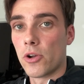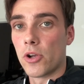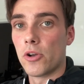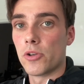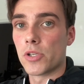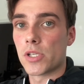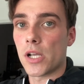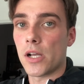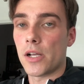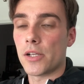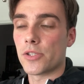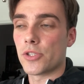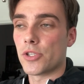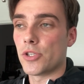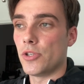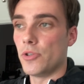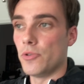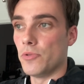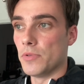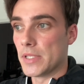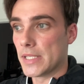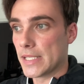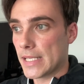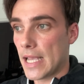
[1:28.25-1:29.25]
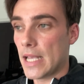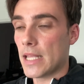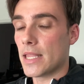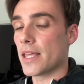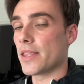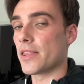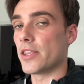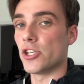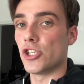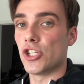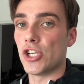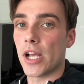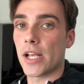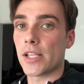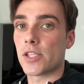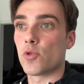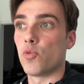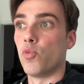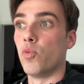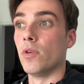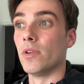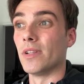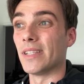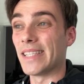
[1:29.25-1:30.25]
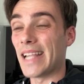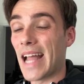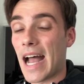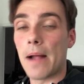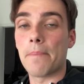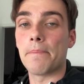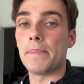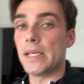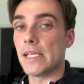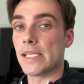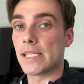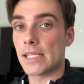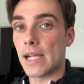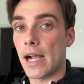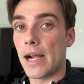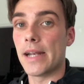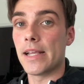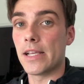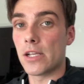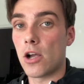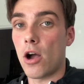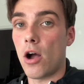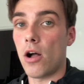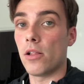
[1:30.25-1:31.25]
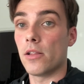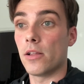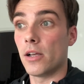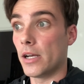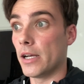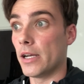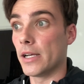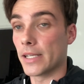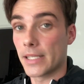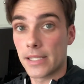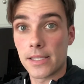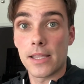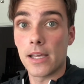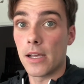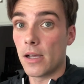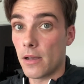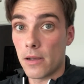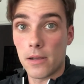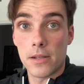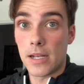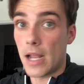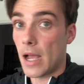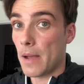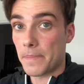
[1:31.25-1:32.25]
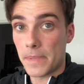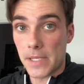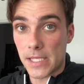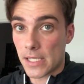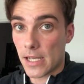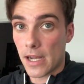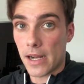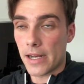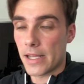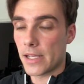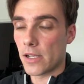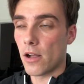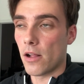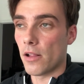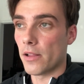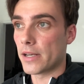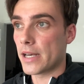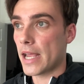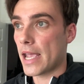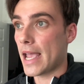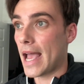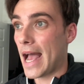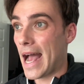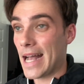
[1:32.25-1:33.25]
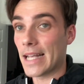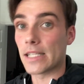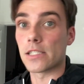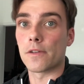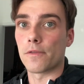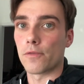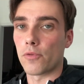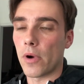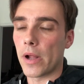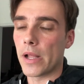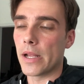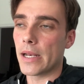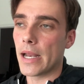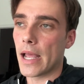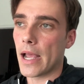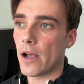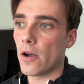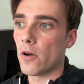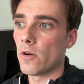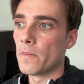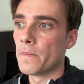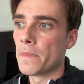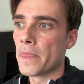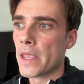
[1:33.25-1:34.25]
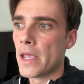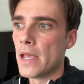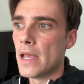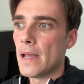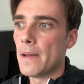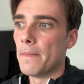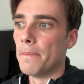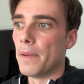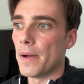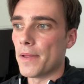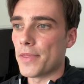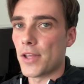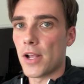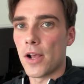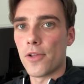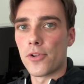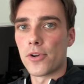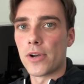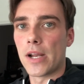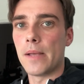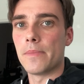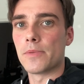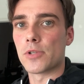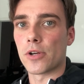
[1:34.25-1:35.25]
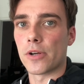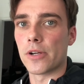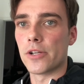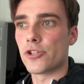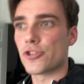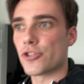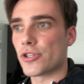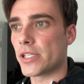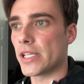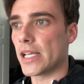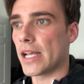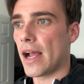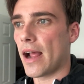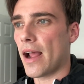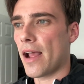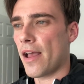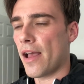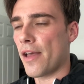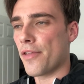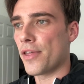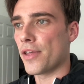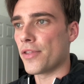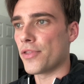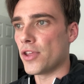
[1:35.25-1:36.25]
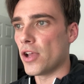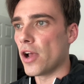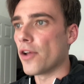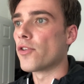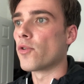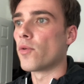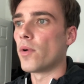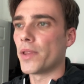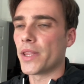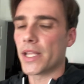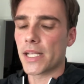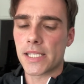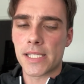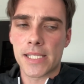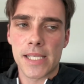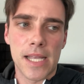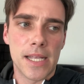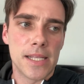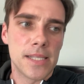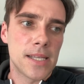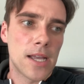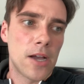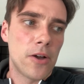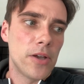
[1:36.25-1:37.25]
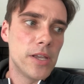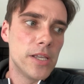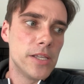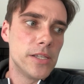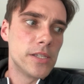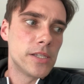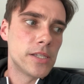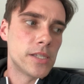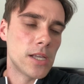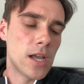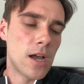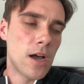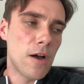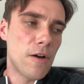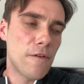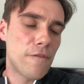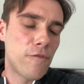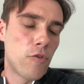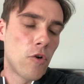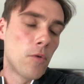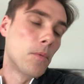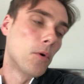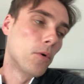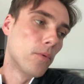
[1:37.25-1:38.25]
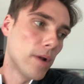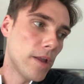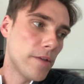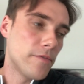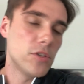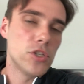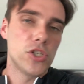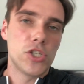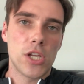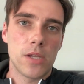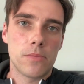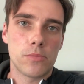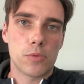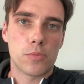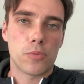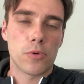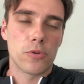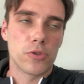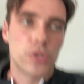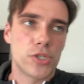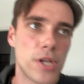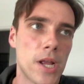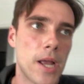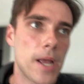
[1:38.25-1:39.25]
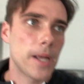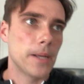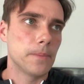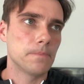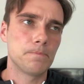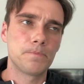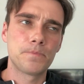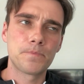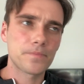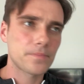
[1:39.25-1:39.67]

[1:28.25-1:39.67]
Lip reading: goes on to say that the Jets will not be signing Golladay as of right now. But the other names are interesting. I think the other one that stands out is former Raven James Proche,